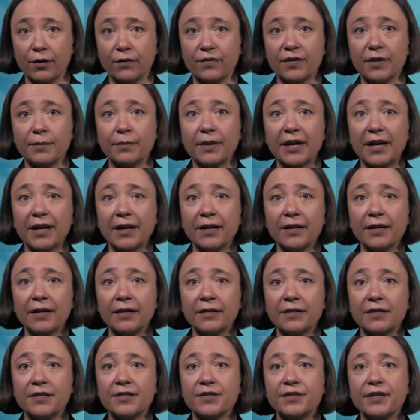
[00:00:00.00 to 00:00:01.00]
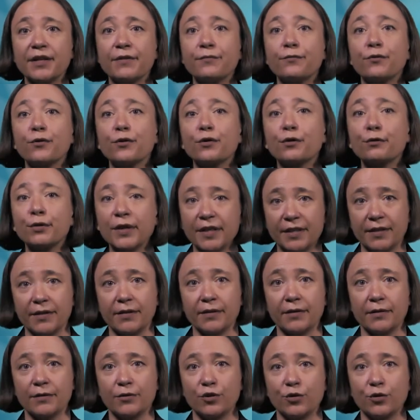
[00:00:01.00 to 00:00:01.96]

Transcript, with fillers: of the market is therefore critical